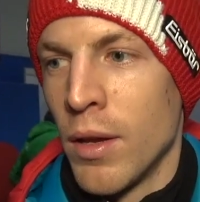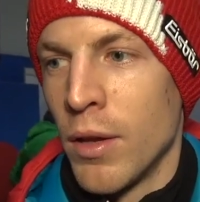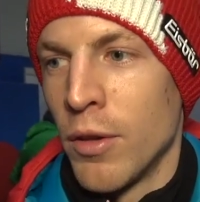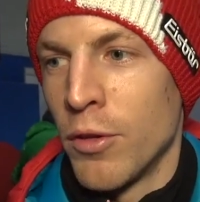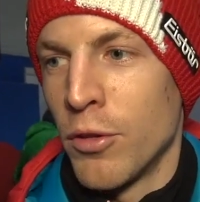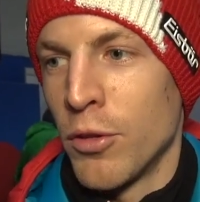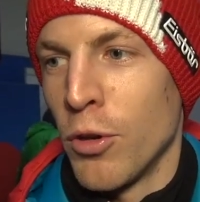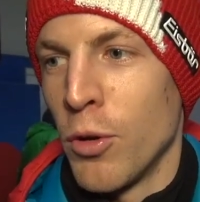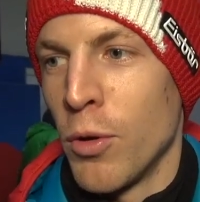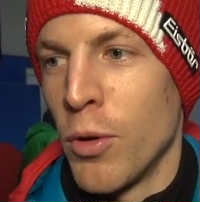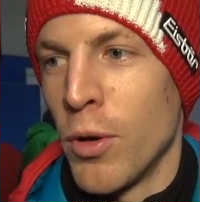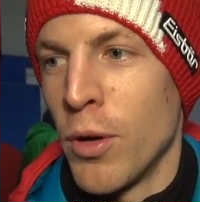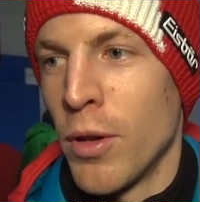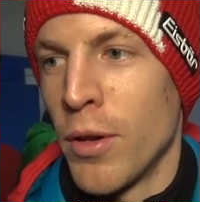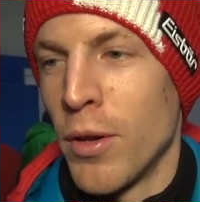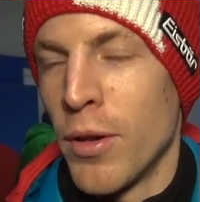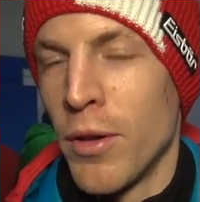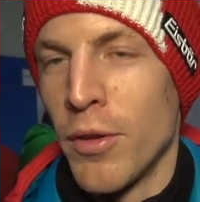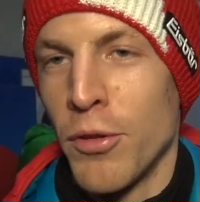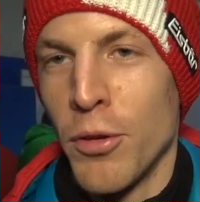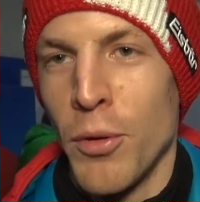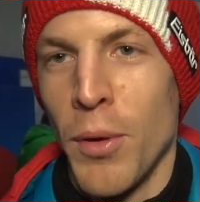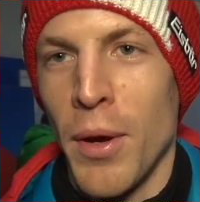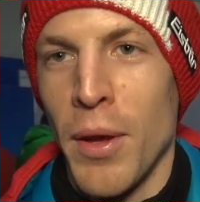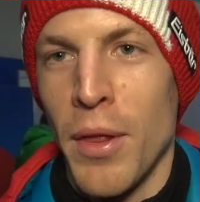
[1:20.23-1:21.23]
So
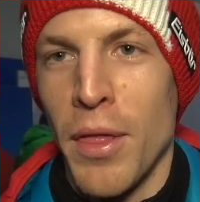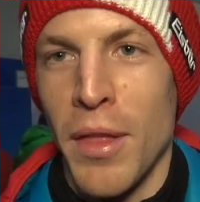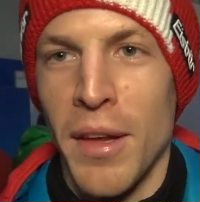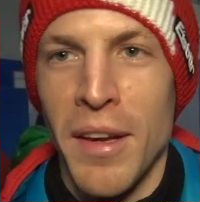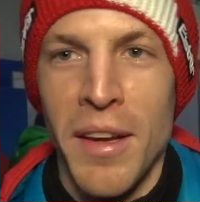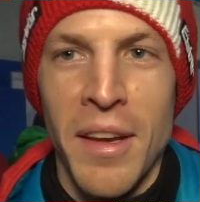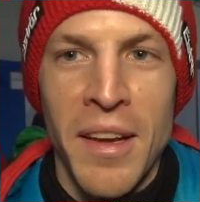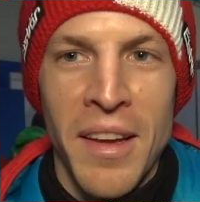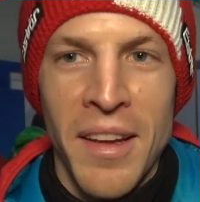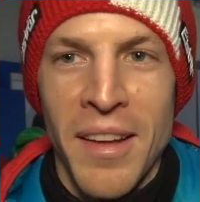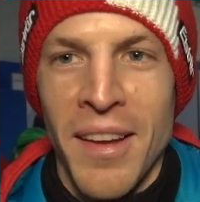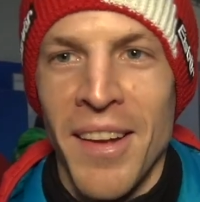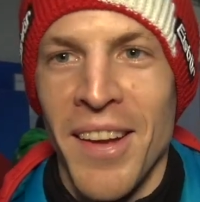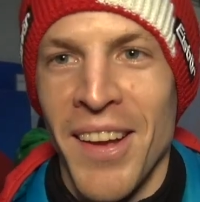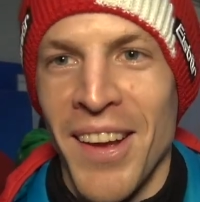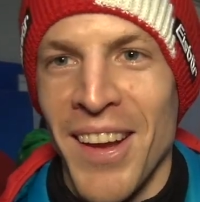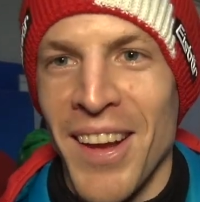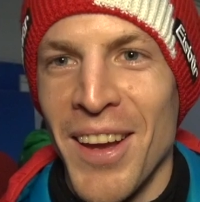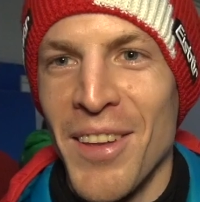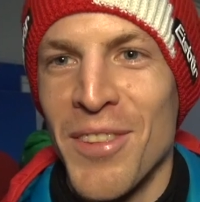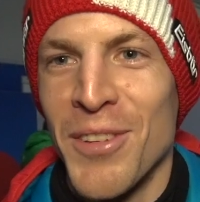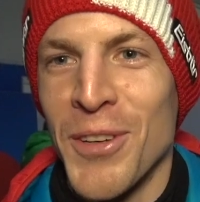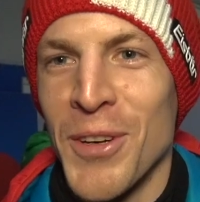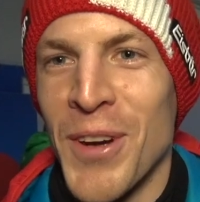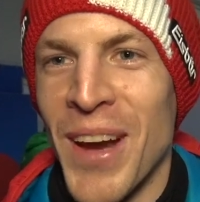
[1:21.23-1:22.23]
I think
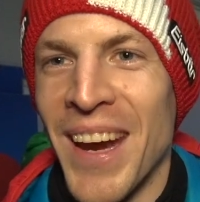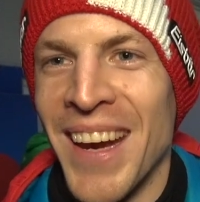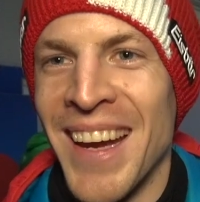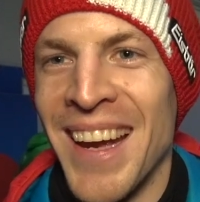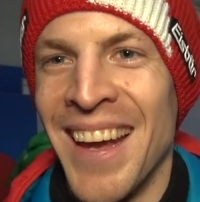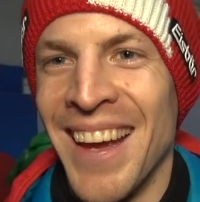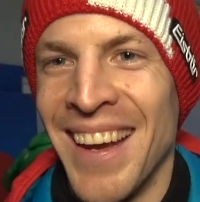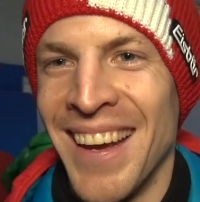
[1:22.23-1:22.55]
it's okay.